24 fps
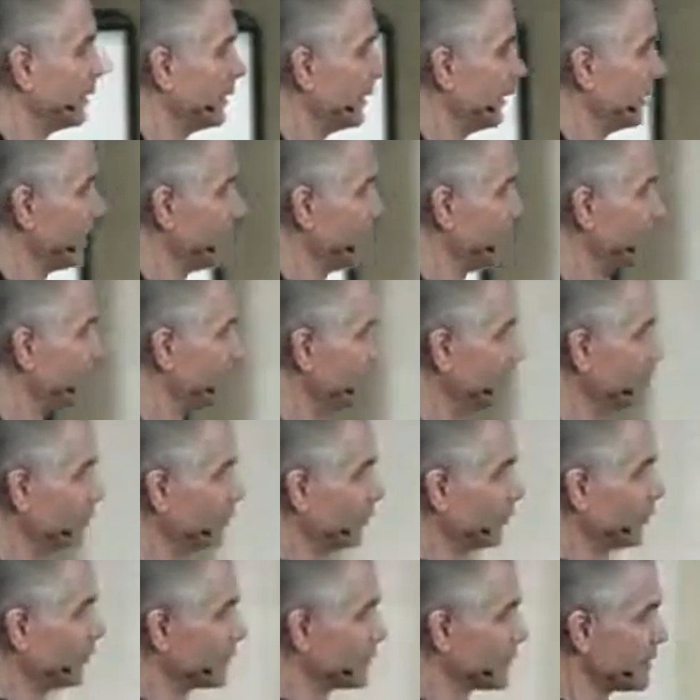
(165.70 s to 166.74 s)
And then bullet
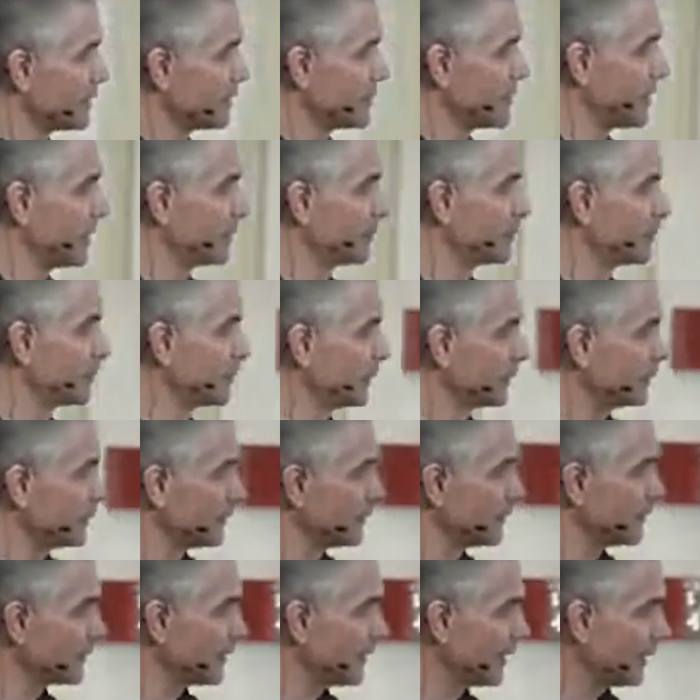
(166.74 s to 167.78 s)
points in general
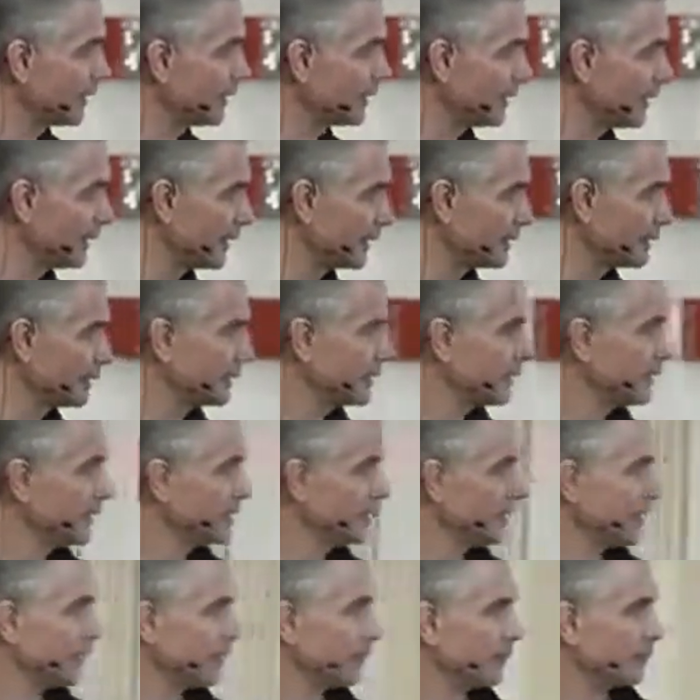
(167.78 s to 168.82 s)
underneath the headline,
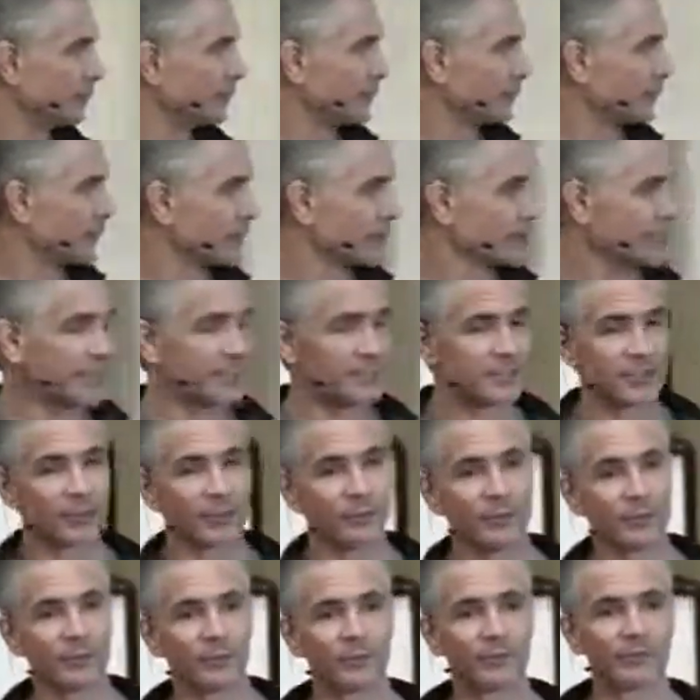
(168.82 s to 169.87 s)
um, those guys told
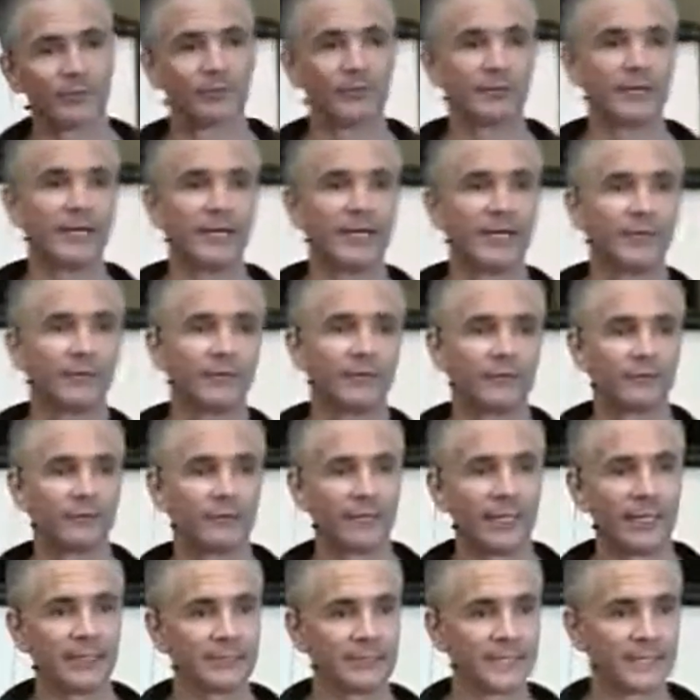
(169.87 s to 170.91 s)
me it worked for them and from
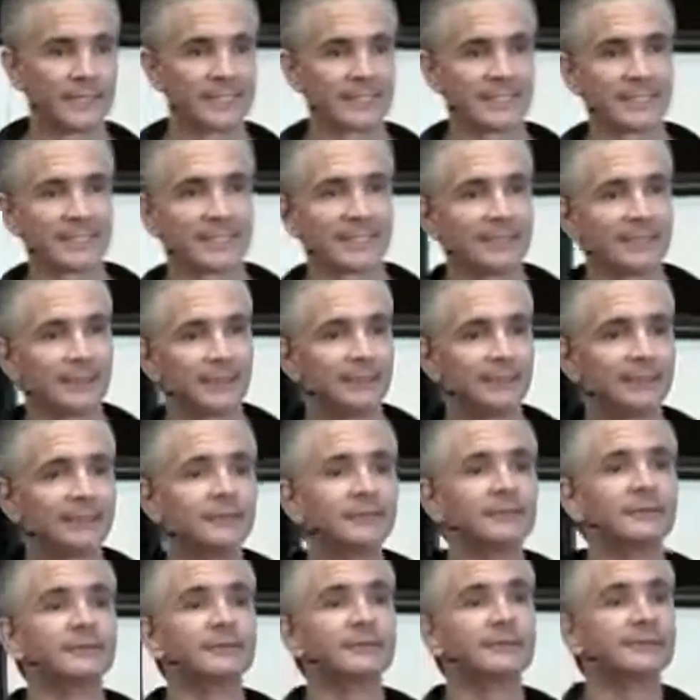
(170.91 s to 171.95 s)
my testing.
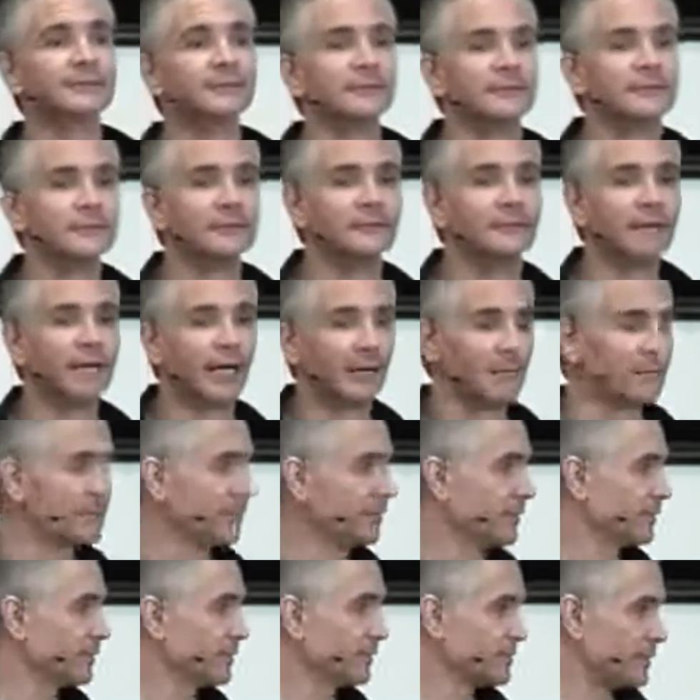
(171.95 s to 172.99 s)
I've
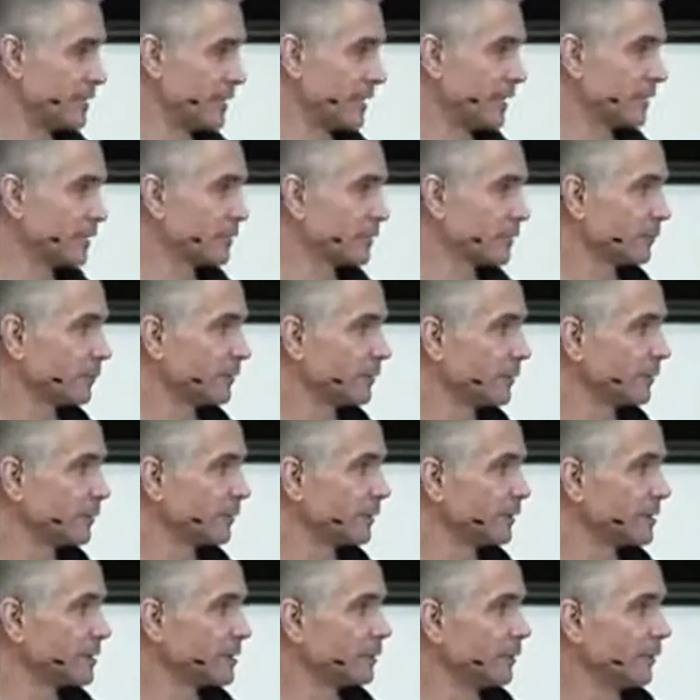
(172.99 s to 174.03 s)
seen substantial
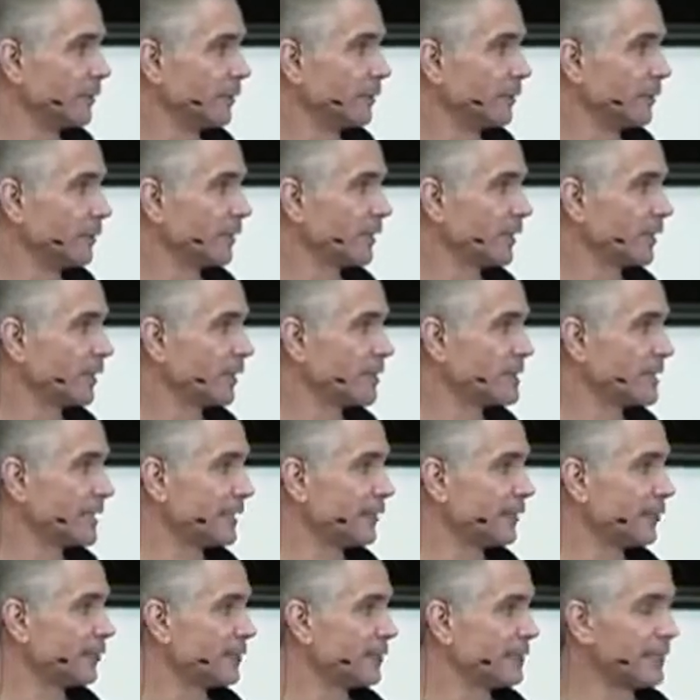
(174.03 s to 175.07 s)
improvements, but because I
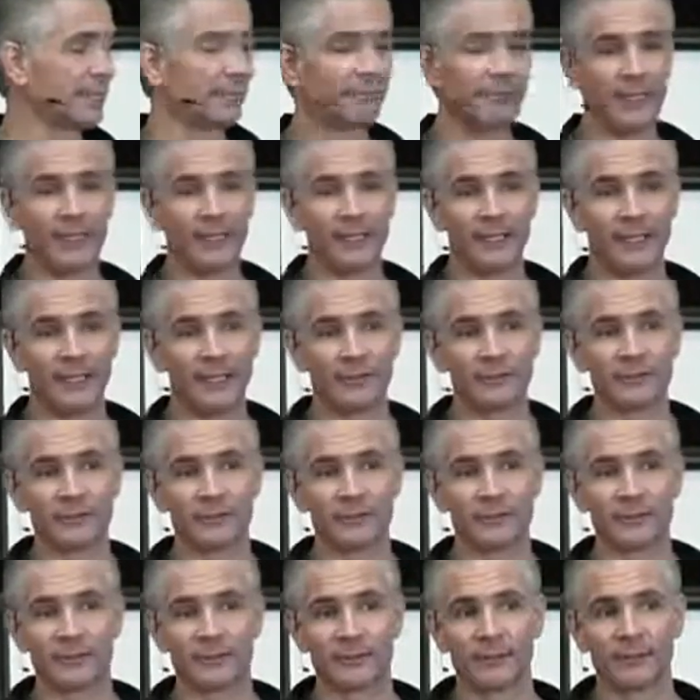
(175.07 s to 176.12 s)
don't think I've had enough,
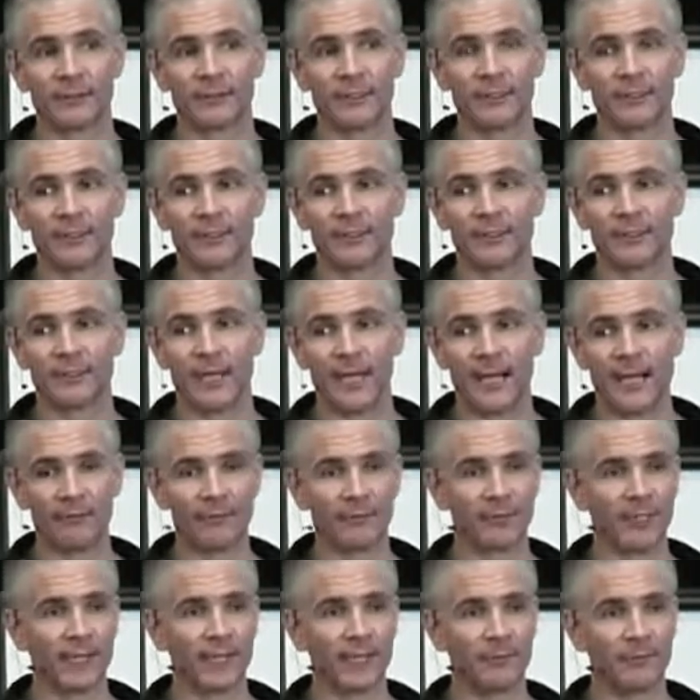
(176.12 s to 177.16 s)
I
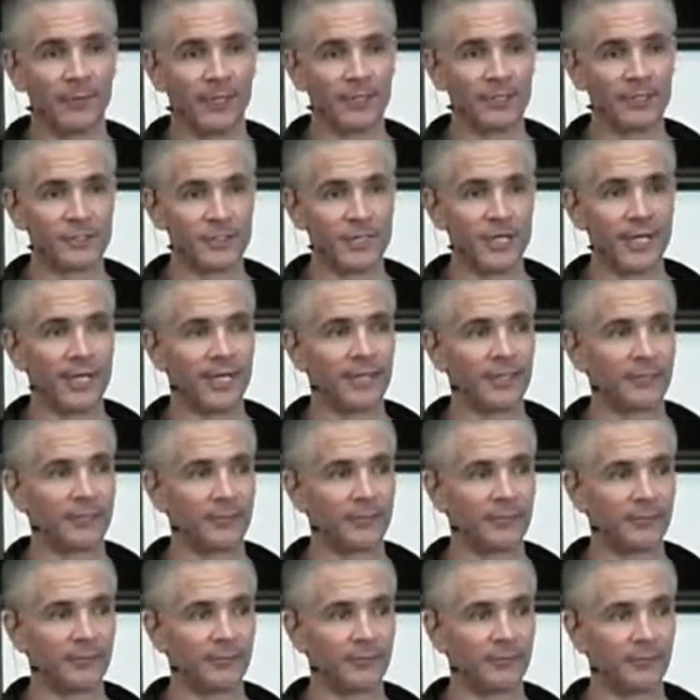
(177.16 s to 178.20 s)
rely upon John
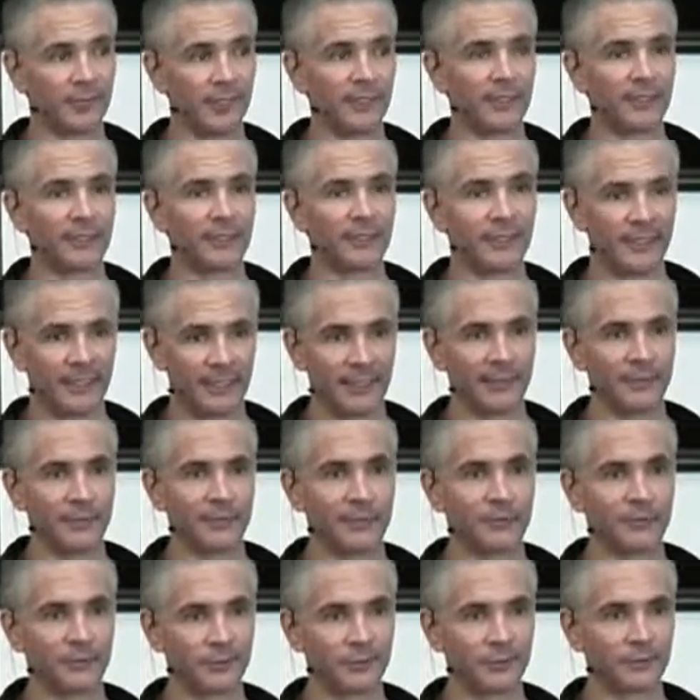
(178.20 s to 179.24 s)
and Mike and Andy
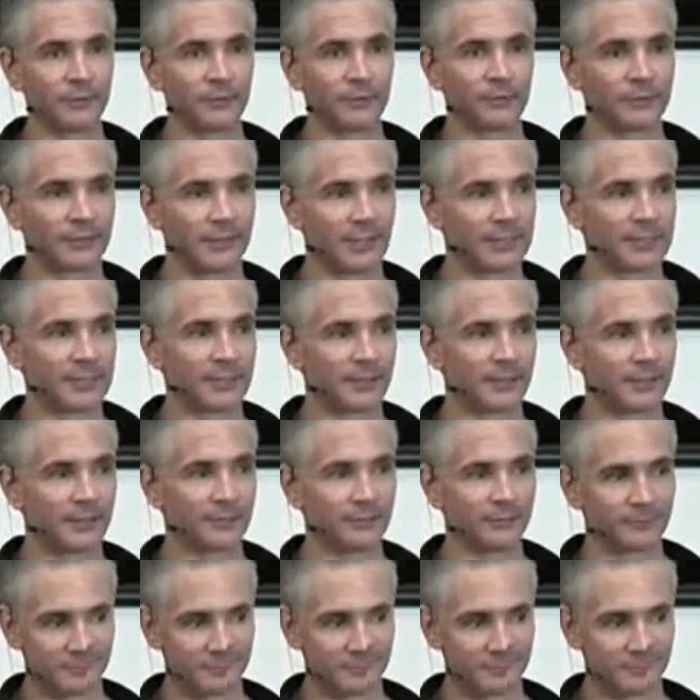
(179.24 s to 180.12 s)
who've tested it